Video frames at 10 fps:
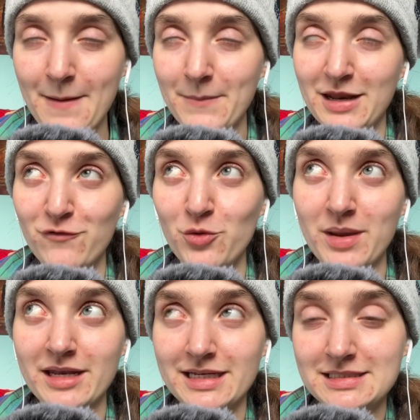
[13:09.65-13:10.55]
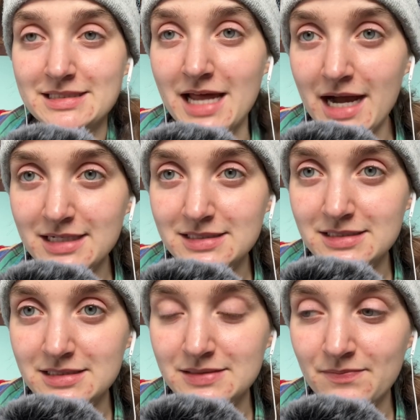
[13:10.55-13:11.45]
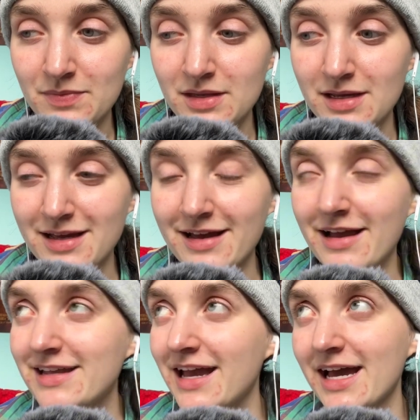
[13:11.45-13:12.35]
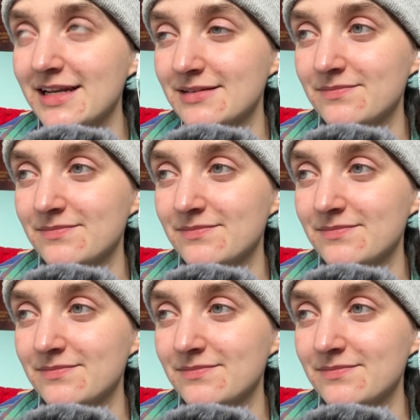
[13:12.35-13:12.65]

But if you mean like snacks, again,